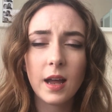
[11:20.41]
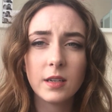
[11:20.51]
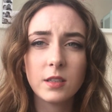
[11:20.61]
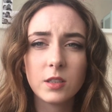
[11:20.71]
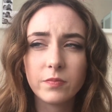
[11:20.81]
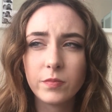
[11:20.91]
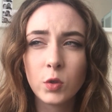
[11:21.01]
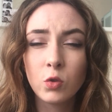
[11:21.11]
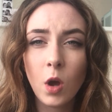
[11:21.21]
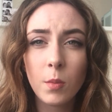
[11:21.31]
and
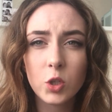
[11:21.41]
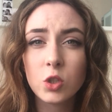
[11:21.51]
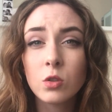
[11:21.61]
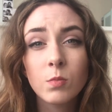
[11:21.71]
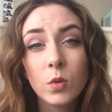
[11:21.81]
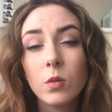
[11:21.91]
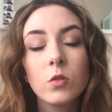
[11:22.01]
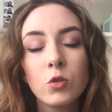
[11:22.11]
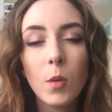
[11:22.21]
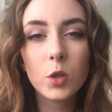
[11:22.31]
not much
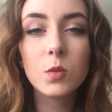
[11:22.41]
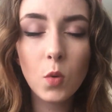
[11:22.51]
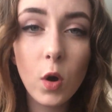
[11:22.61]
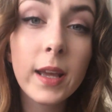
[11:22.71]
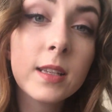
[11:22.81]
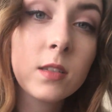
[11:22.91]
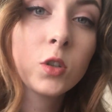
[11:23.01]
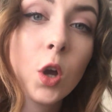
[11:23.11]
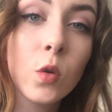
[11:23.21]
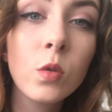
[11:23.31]
more is
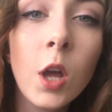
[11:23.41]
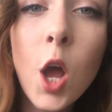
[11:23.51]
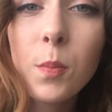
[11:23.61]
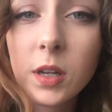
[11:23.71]
known